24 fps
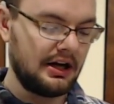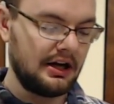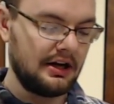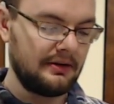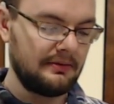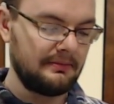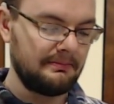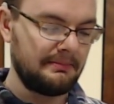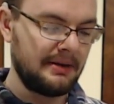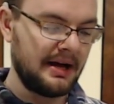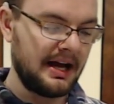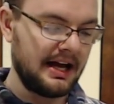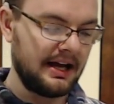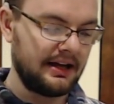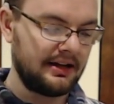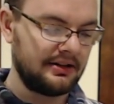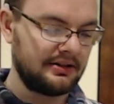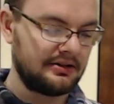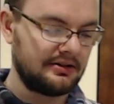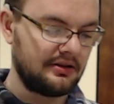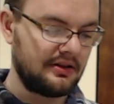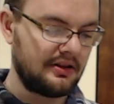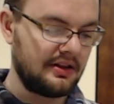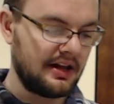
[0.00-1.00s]

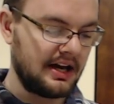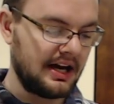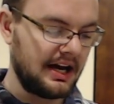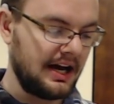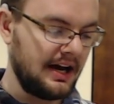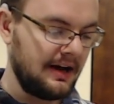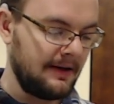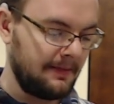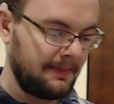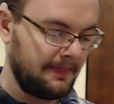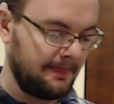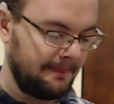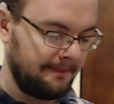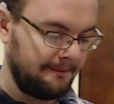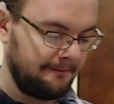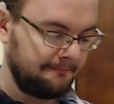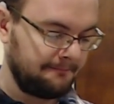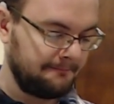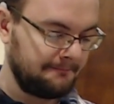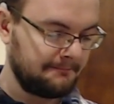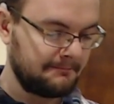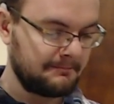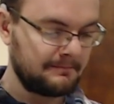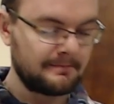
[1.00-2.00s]
unpackage that.
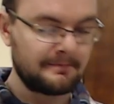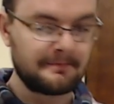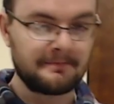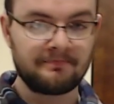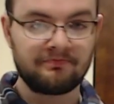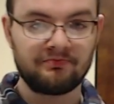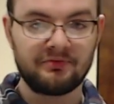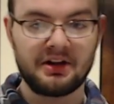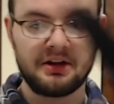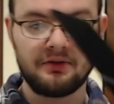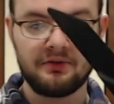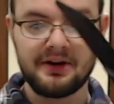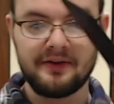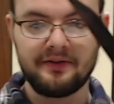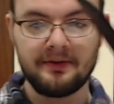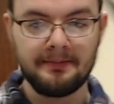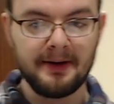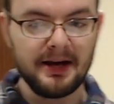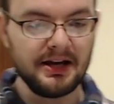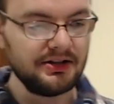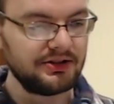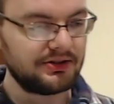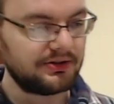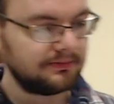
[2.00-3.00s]
We have our
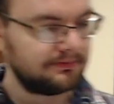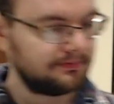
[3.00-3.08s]
base.